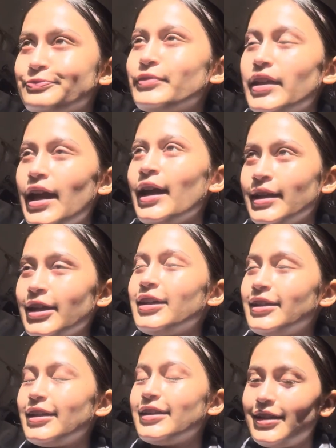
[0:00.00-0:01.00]
yeah,
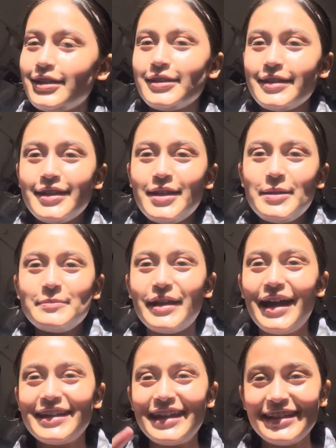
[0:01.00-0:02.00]
but
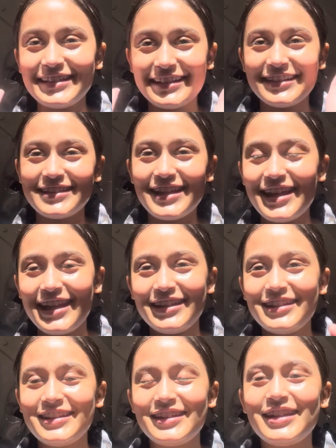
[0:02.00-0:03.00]
I can't understand
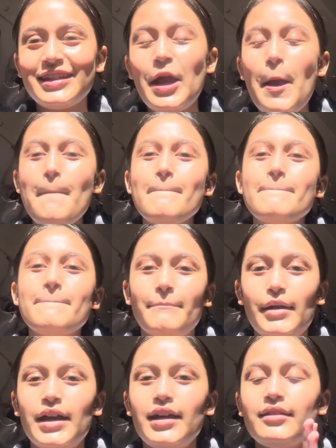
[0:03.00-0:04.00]
anything.
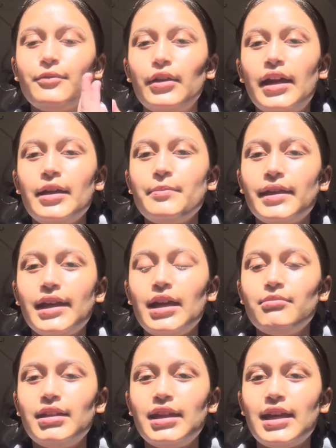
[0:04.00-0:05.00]
But when I
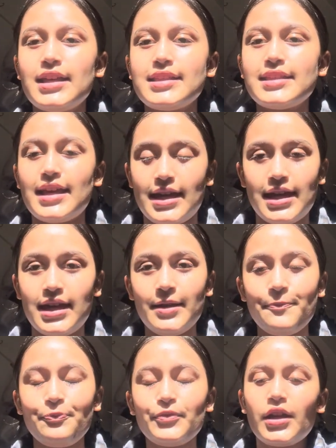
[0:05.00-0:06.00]
became Ninensei,
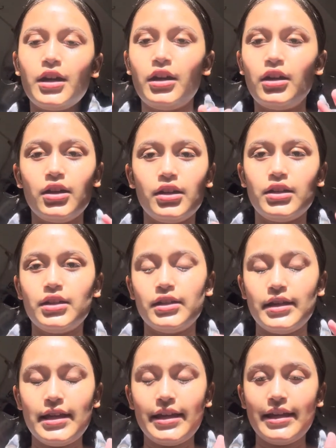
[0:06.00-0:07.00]

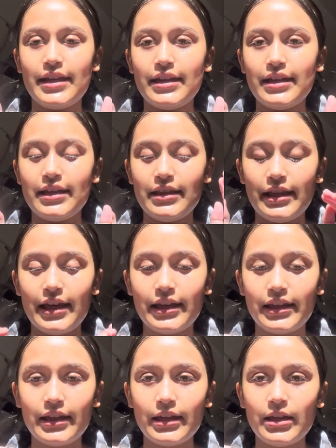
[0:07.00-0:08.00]

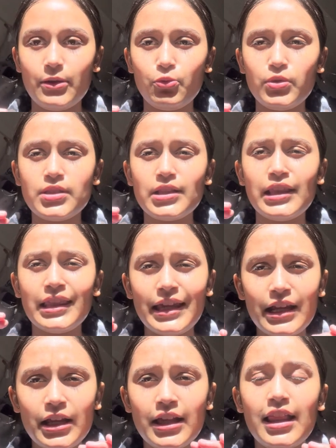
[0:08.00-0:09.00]
like it was a
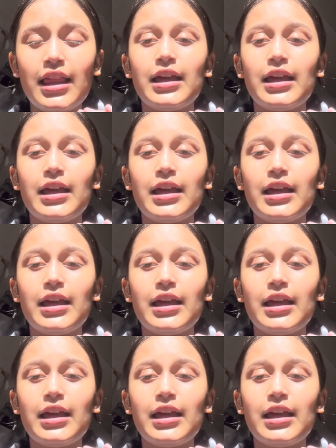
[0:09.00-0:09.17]
little